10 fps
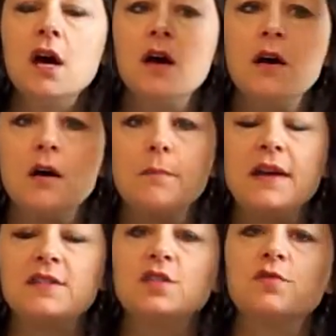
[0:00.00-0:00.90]
a
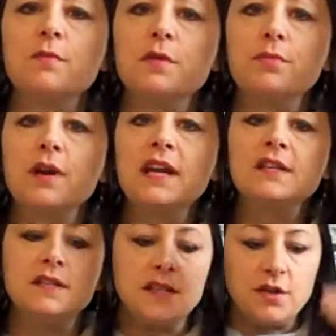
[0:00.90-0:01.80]
message from the brain
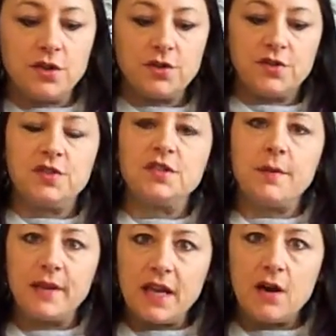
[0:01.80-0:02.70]
to tell your
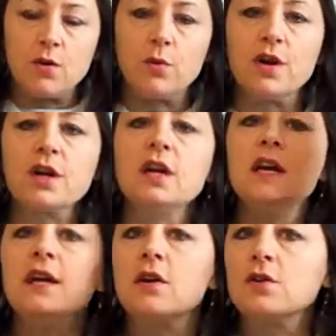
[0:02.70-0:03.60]
stomach how to work
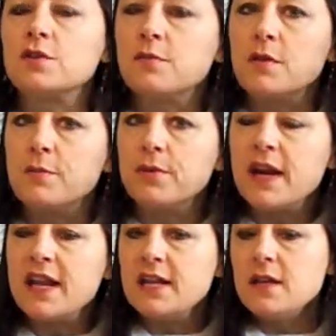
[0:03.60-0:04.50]
goes from the
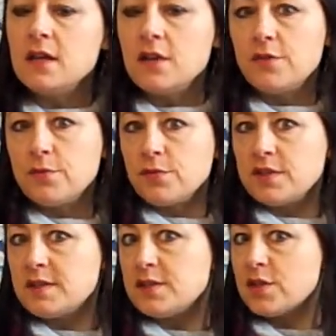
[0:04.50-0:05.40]
brain through the
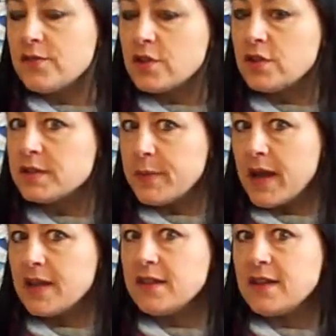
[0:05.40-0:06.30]
cervical
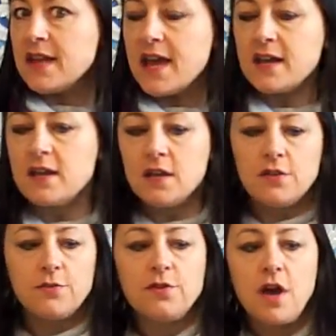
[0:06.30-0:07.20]
spine, the neck,
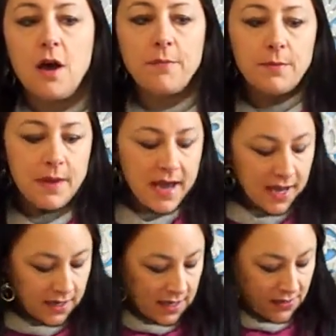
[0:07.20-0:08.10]
through the upper
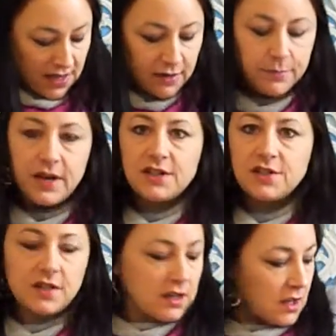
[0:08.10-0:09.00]
back, and then a branch
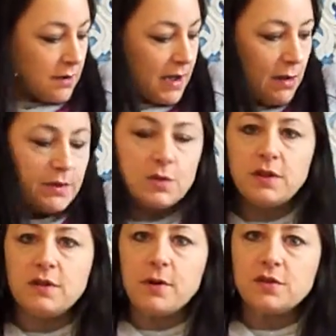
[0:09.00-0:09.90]
is going to come out
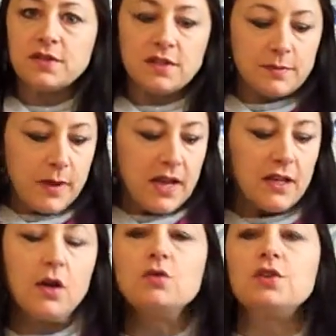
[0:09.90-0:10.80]
between the bones of the spine
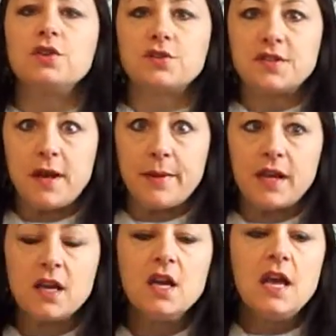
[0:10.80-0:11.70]
and go to your stomach.
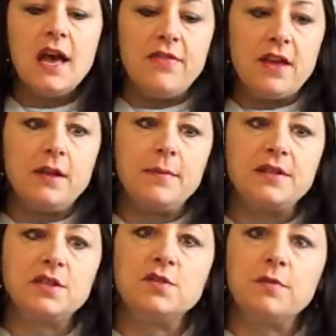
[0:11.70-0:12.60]
And then a
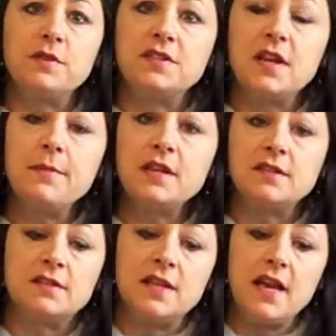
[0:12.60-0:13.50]
message from the stomach to
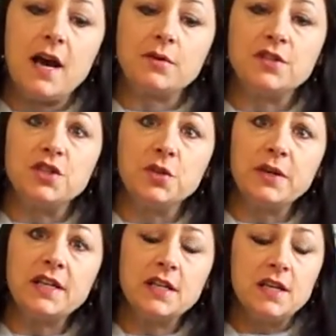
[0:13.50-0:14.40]
say how it's
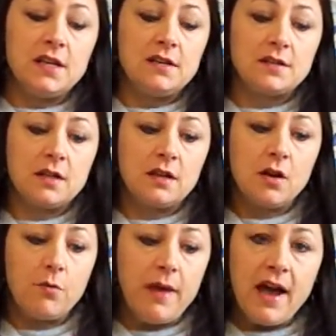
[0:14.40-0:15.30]
doing is going to
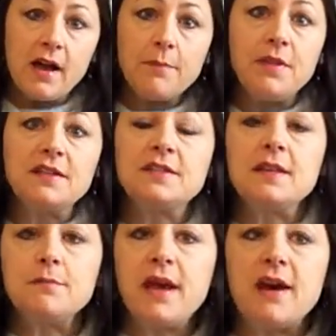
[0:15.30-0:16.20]
go back up that
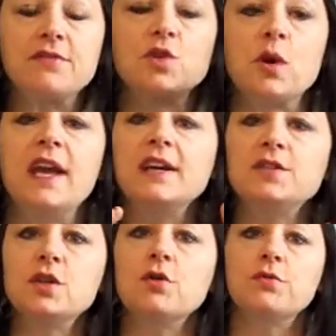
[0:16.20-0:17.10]
same path. So it has
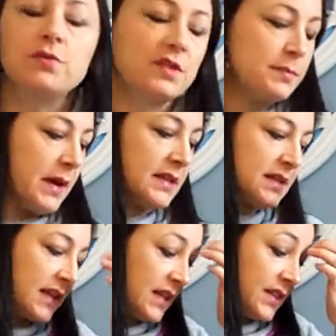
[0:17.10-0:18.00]
to go through the spine to
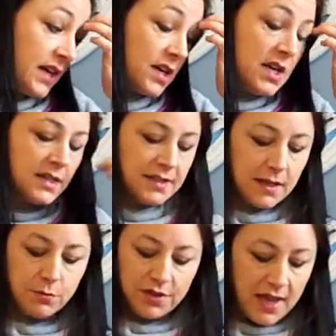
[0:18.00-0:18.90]
get there.
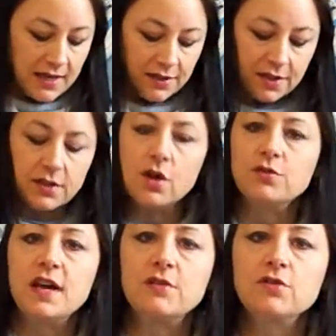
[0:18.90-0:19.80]
Same with anything to go
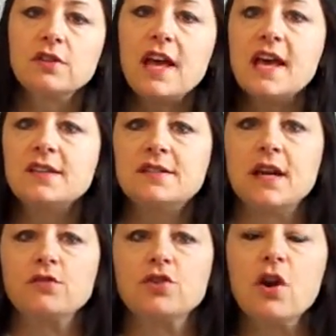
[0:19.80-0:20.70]
down your legs,
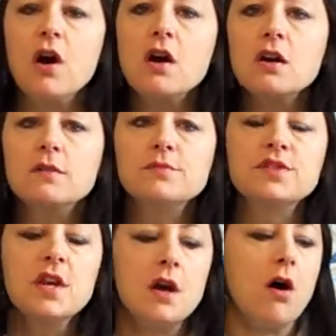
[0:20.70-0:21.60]
down your arms,
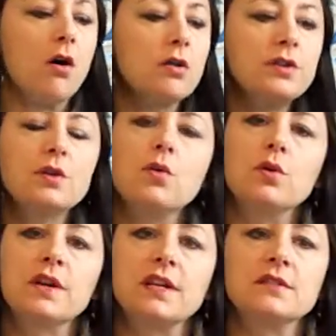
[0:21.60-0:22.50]
all your
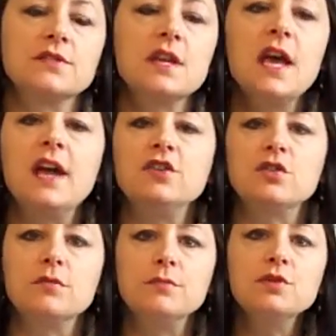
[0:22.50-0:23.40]
organs, and
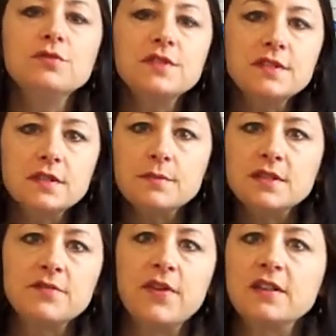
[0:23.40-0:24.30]
your immune system is
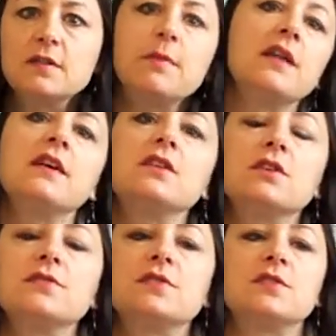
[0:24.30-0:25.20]
affected by that
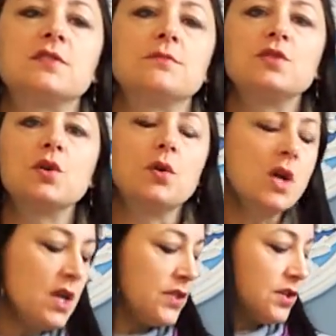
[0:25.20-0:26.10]
nervous system. So
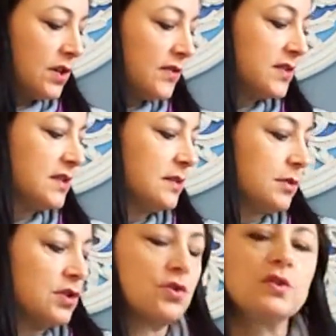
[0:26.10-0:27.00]
the nervous system
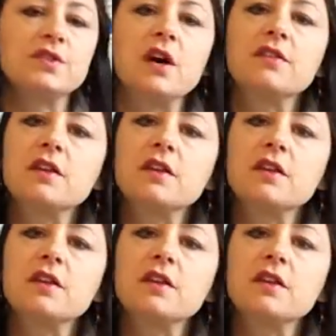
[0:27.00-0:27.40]
controls all the